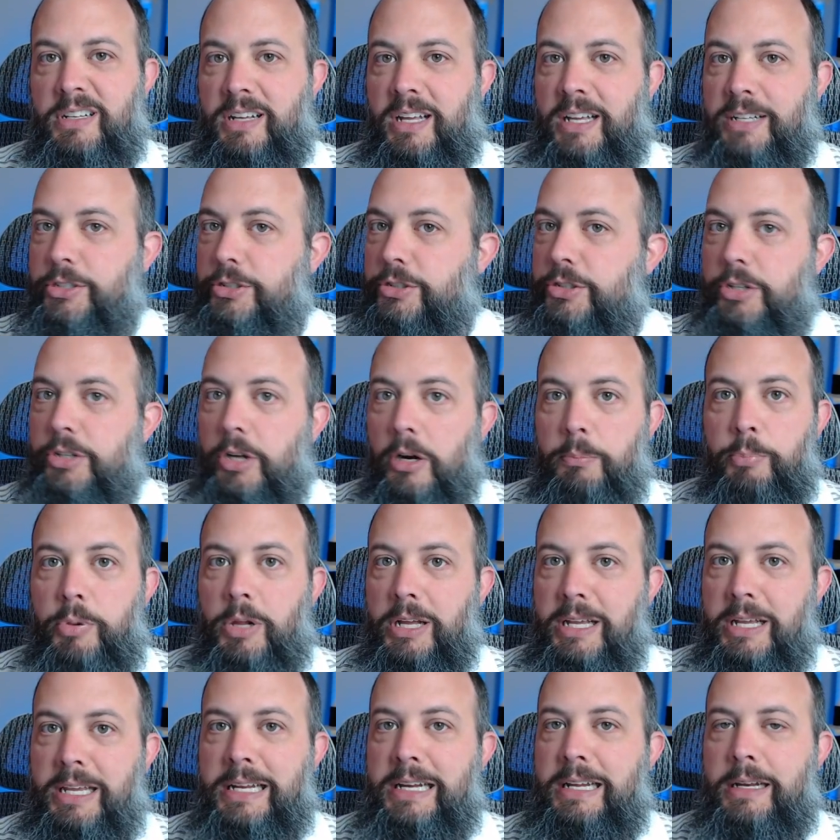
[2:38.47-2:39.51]
and just start
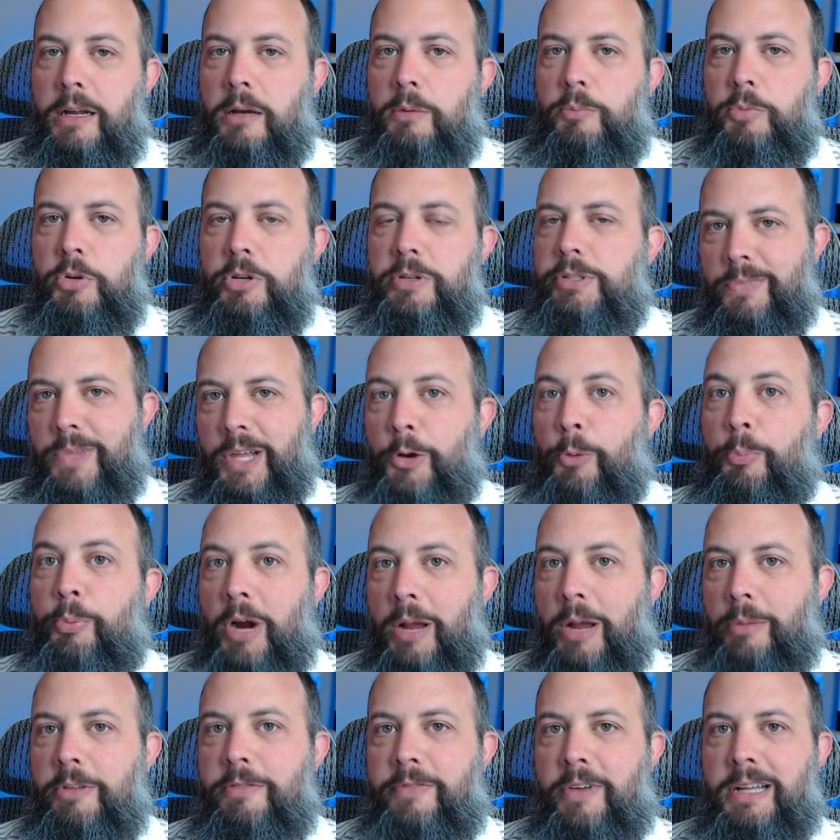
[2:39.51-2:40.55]
plugging in numbers, and you'll
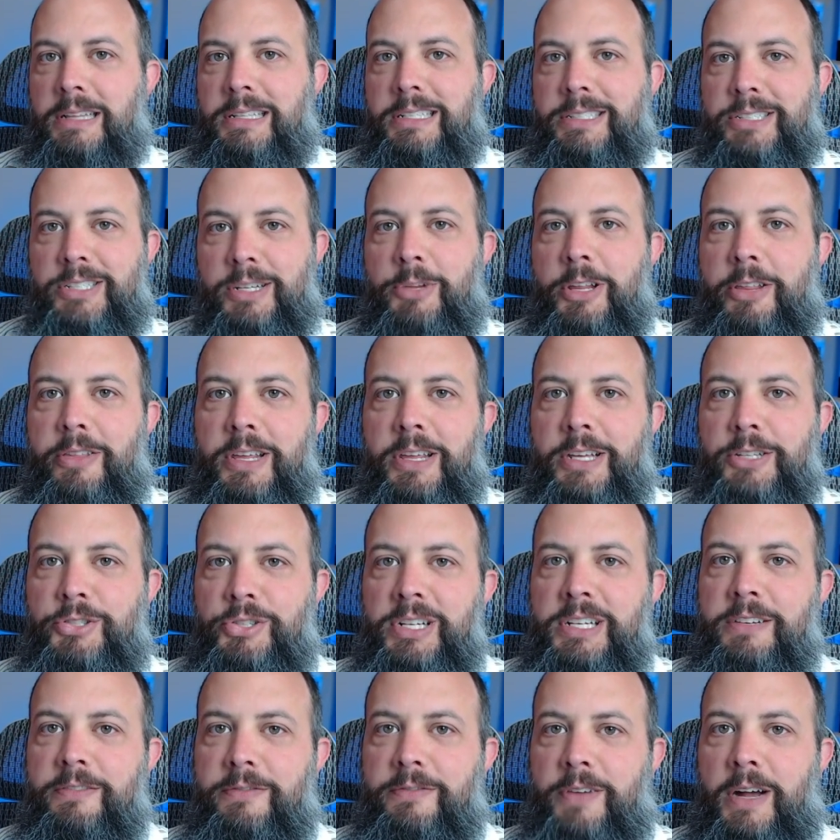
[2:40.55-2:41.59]
probably find that some of the things you
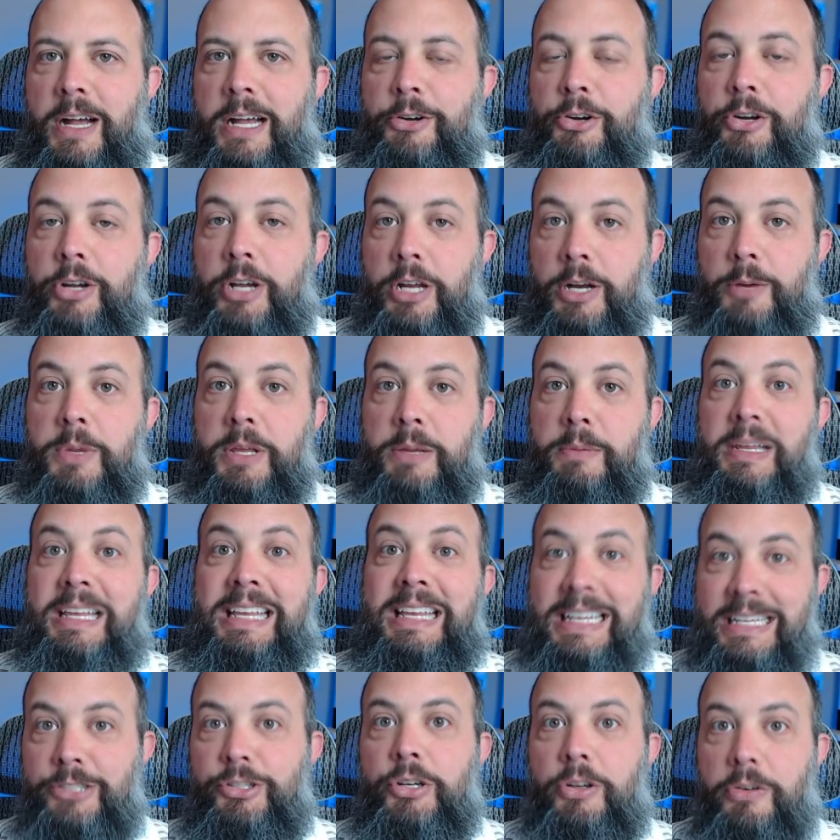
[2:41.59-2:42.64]
need to find are going to be
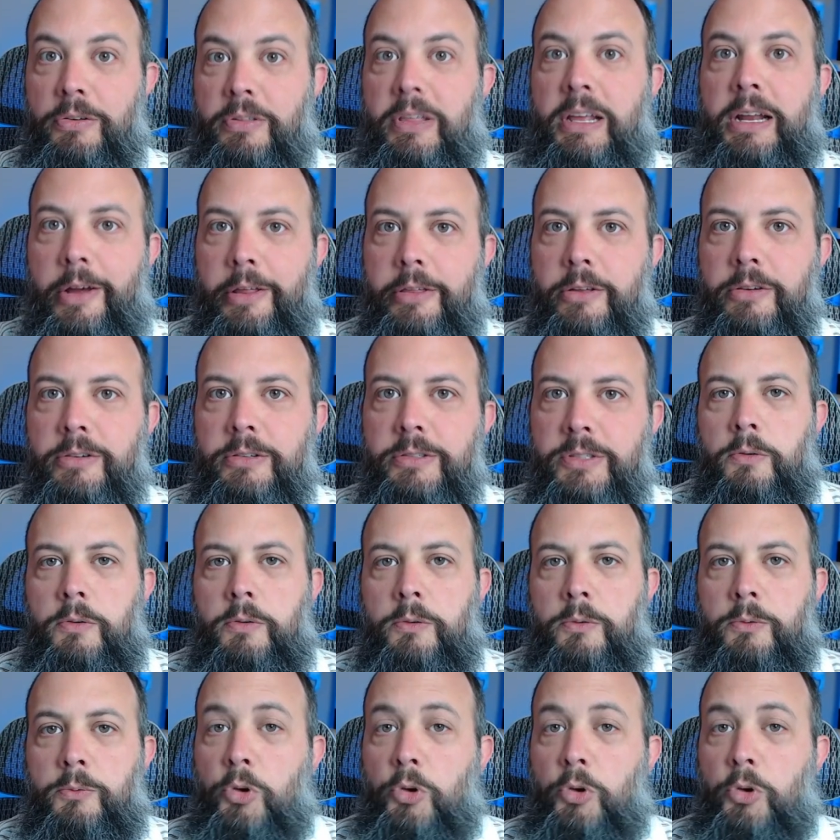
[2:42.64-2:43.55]
easier than others.